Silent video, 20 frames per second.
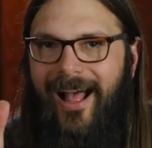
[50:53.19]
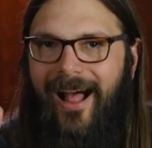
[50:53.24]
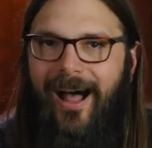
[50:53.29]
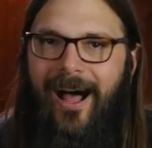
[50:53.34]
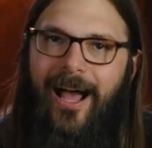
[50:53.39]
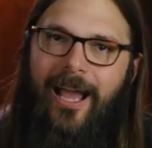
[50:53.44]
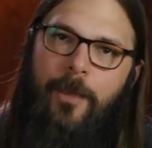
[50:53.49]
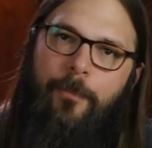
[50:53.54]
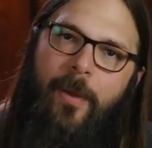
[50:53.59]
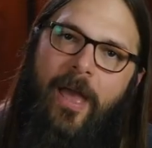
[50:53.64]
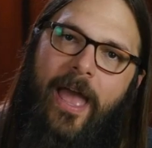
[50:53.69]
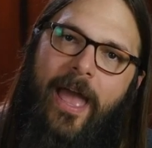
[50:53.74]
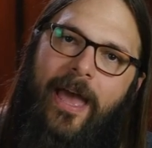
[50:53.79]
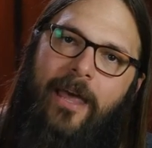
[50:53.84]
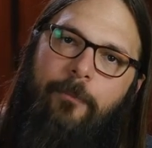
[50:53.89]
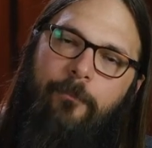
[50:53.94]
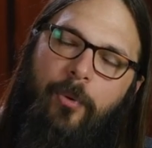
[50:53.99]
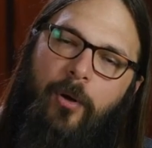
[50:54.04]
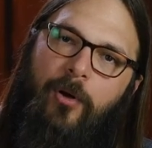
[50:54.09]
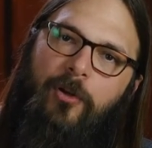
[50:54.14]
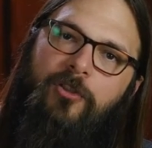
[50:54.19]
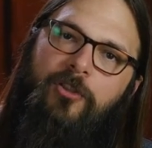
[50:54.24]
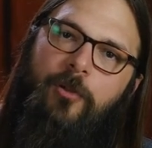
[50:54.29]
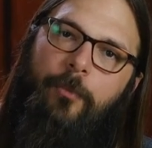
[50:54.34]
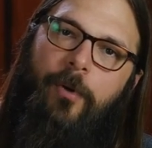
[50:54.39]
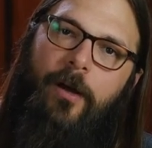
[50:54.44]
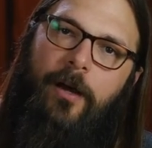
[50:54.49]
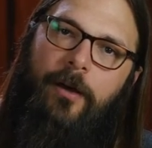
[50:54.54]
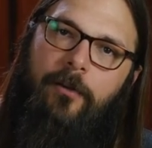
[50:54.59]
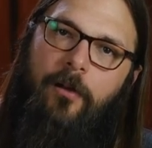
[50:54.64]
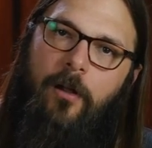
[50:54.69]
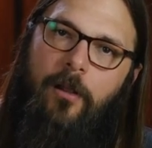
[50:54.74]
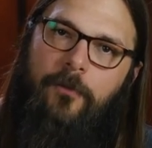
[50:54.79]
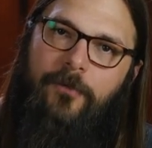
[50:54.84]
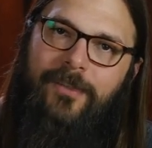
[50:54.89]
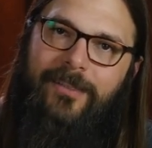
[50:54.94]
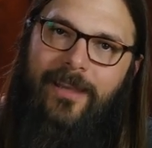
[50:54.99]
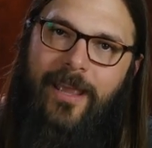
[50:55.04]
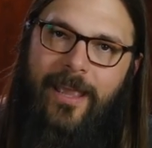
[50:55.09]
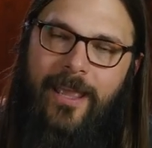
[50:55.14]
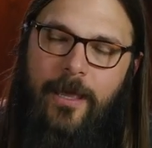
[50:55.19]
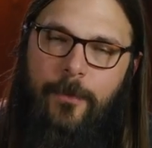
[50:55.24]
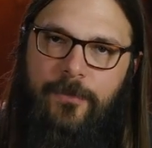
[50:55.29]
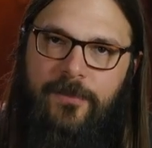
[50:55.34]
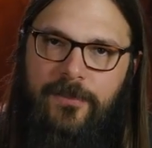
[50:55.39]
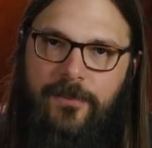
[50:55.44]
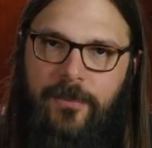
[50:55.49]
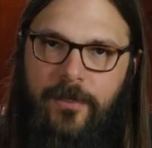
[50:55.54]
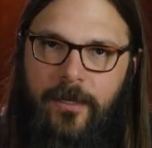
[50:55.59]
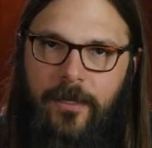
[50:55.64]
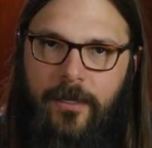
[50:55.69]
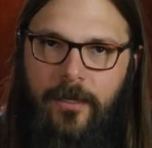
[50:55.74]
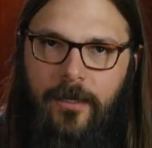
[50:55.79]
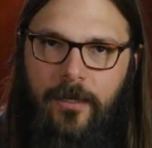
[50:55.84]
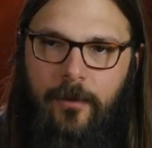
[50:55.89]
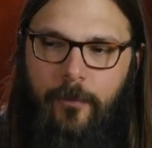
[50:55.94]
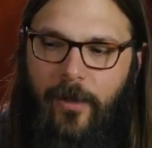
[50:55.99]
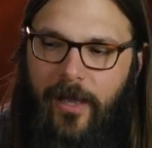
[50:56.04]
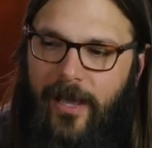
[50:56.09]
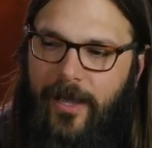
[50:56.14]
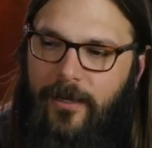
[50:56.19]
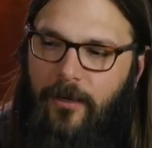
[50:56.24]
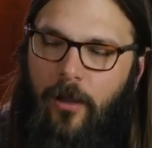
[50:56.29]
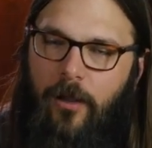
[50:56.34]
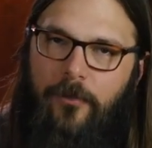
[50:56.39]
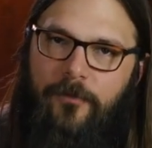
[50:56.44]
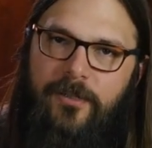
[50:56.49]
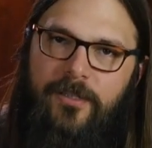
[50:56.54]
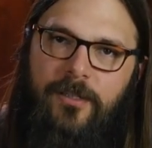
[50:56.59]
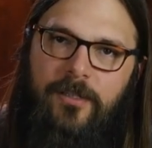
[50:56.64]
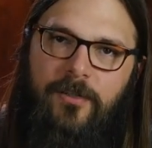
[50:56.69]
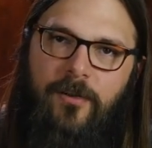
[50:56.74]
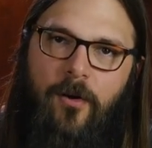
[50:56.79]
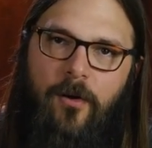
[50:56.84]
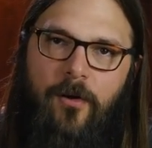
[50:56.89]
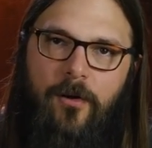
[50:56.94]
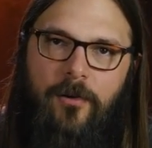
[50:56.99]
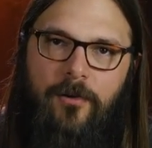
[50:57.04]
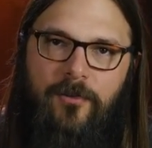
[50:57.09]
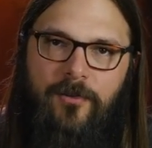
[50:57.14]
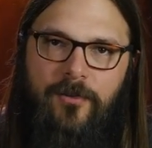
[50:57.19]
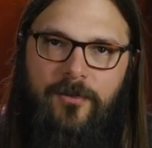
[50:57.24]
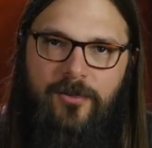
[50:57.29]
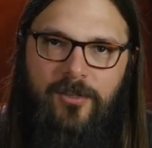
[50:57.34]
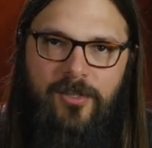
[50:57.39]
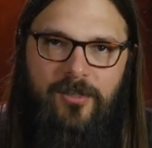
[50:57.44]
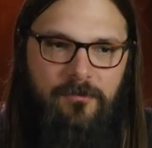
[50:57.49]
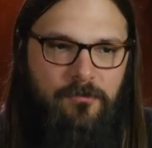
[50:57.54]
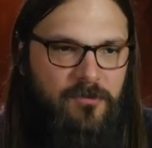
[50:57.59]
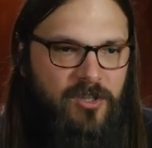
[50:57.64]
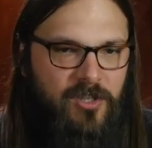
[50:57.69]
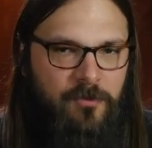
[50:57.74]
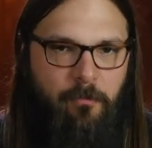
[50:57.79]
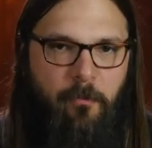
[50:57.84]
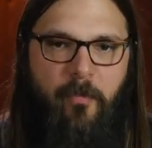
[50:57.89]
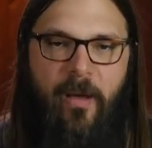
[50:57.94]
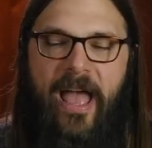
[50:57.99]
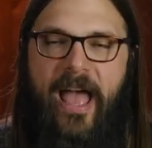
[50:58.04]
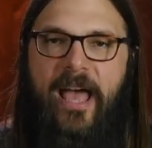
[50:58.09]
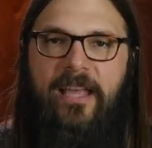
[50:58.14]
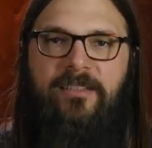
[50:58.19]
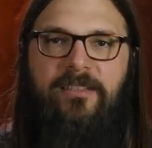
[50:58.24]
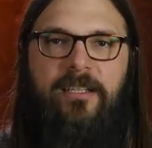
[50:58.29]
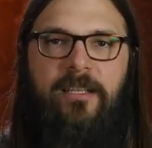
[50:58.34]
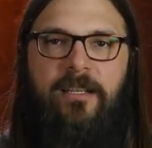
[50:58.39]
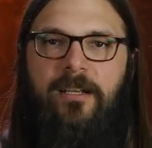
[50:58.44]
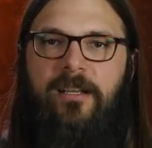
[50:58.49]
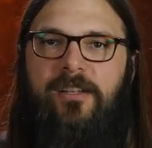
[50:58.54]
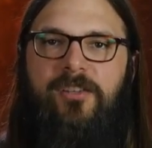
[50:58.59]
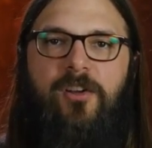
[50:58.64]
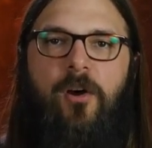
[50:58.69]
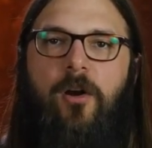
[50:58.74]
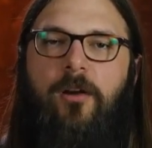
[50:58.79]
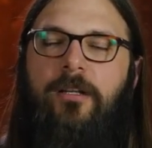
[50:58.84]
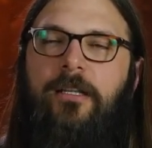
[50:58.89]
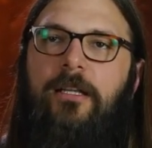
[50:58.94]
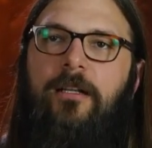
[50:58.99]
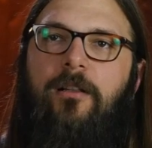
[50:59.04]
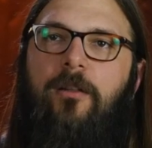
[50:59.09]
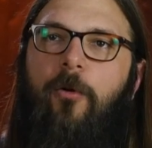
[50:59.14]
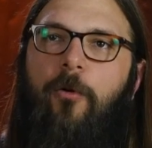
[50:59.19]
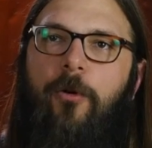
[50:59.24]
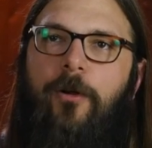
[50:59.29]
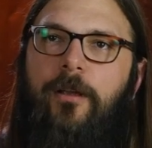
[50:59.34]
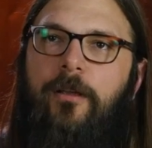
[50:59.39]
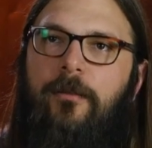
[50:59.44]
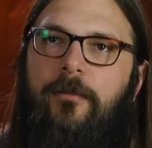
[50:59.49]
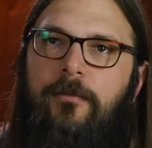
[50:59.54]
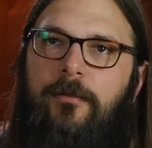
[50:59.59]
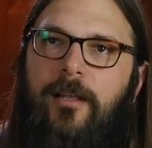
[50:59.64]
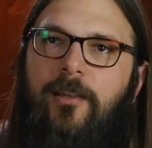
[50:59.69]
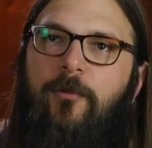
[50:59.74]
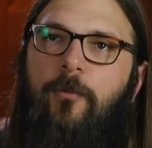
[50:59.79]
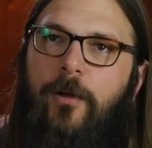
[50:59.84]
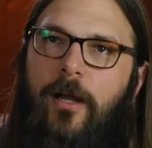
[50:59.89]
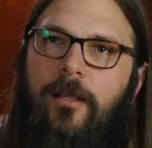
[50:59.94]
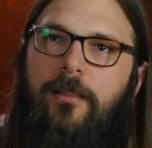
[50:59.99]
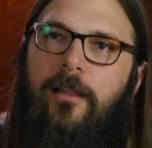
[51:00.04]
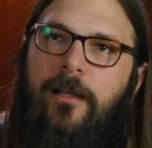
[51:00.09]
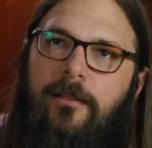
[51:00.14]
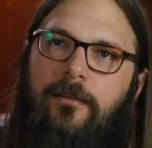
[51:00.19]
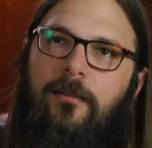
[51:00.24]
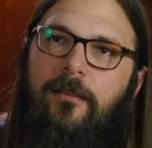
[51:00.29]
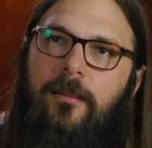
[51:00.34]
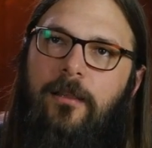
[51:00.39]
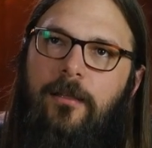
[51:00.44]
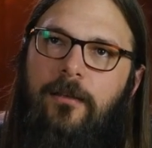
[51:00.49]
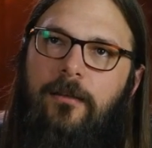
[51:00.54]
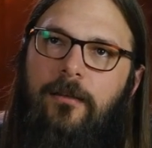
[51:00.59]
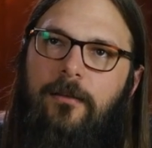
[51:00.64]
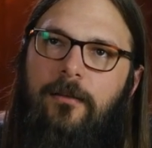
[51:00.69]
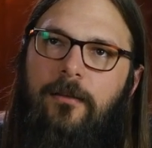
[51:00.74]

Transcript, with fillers: iPad perched upon all of his amps, behind all of his guitars, just basking in guitar geek glory. That's what I'd like to think.